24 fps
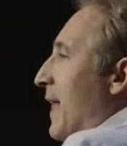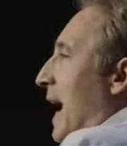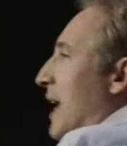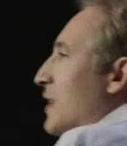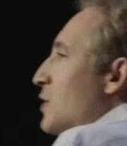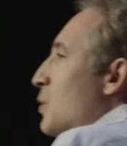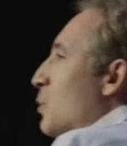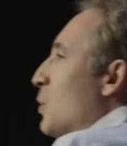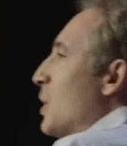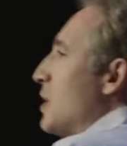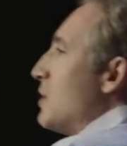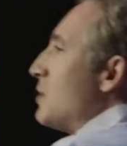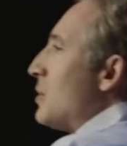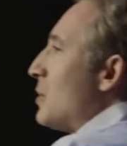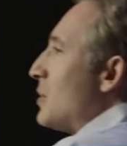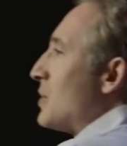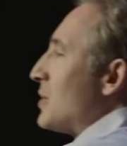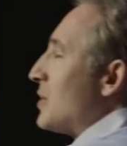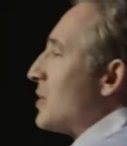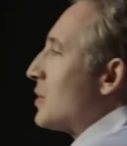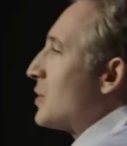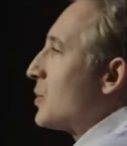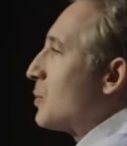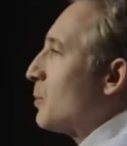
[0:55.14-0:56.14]
That's what we do
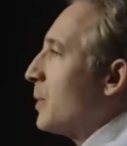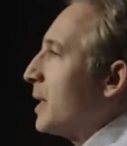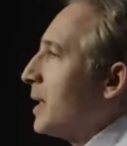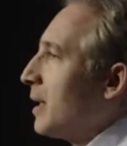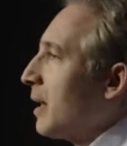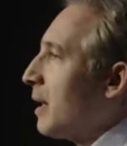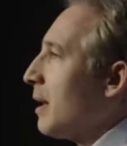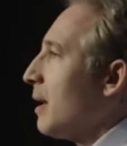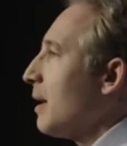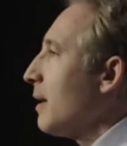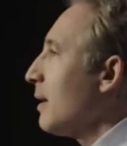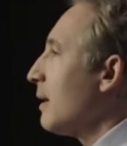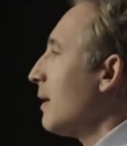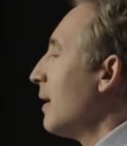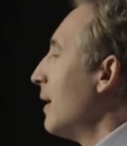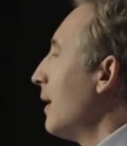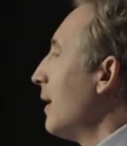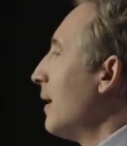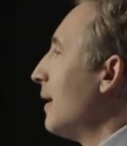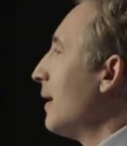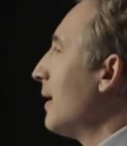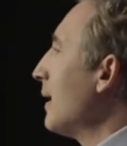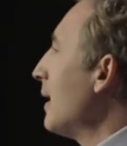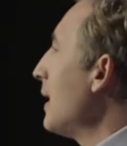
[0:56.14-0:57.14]
since we are
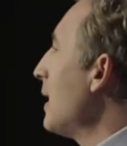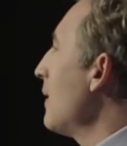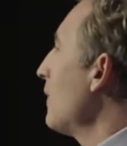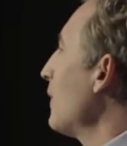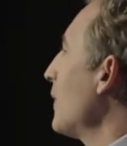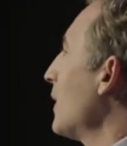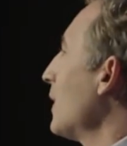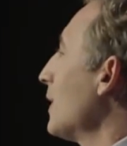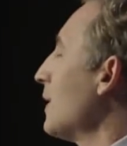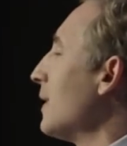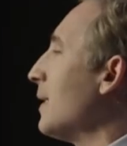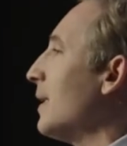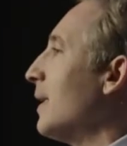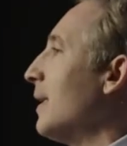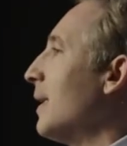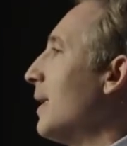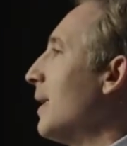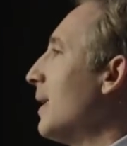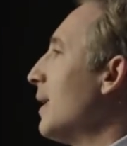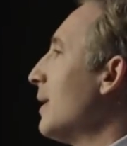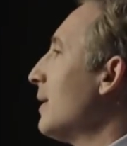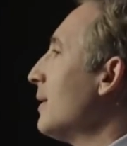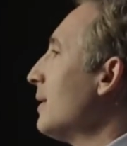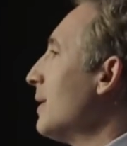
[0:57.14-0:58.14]
even
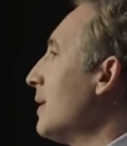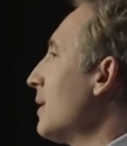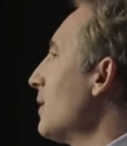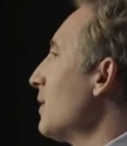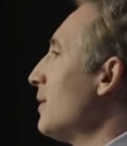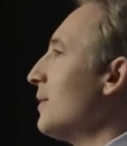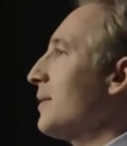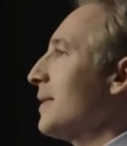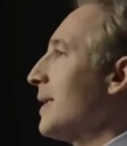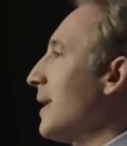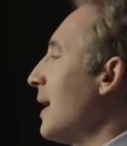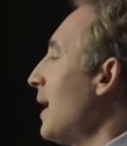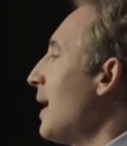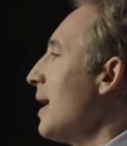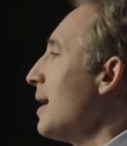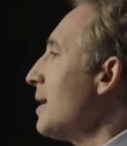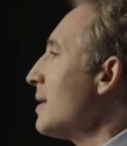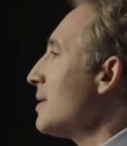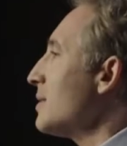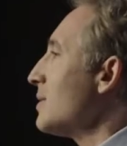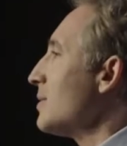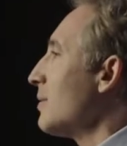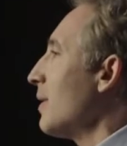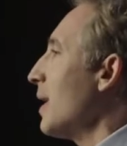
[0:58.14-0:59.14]
little
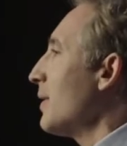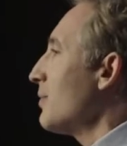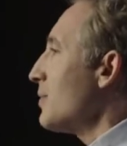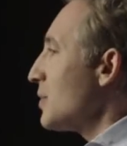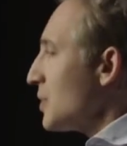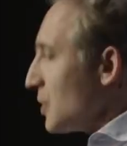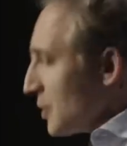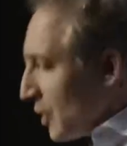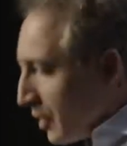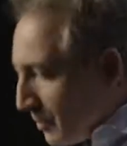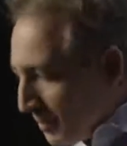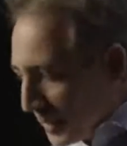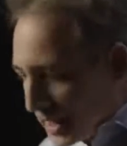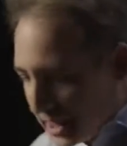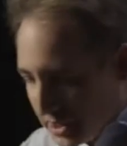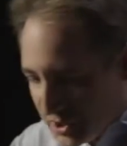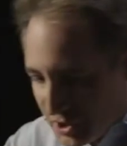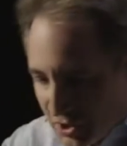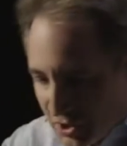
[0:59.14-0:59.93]
kids, right? There's so many